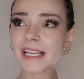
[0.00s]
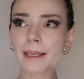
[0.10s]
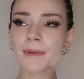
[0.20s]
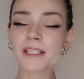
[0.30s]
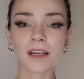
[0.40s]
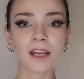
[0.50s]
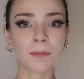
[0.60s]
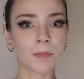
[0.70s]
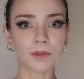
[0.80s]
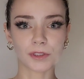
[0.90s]
can be done in
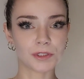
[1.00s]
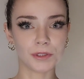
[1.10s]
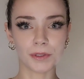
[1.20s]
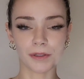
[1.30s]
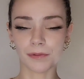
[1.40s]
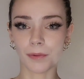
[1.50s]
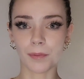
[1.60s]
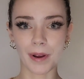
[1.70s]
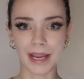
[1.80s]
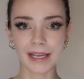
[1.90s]
a multitude of
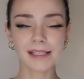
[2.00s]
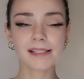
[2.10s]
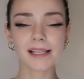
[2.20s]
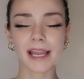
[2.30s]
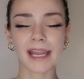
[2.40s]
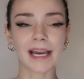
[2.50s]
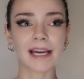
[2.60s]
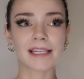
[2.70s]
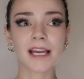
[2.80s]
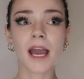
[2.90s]
ways,
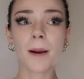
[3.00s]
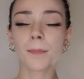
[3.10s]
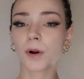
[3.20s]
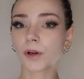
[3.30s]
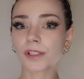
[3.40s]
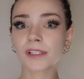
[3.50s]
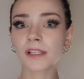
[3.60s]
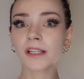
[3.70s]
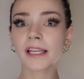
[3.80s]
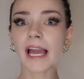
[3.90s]
and
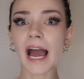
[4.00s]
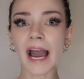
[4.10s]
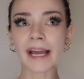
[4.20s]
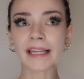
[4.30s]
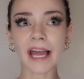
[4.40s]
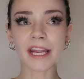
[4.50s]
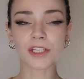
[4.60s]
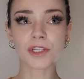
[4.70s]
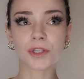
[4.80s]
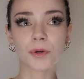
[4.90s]
personally, I
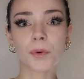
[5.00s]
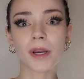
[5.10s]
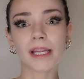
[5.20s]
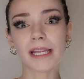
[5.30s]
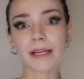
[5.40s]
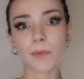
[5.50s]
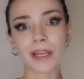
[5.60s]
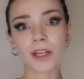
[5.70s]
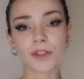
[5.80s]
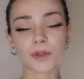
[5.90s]
like to
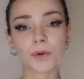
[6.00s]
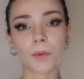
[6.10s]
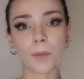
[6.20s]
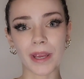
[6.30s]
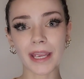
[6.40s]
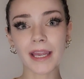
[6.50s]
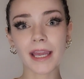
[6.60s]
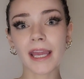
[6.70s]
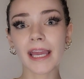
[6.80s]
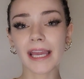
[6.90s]
week to week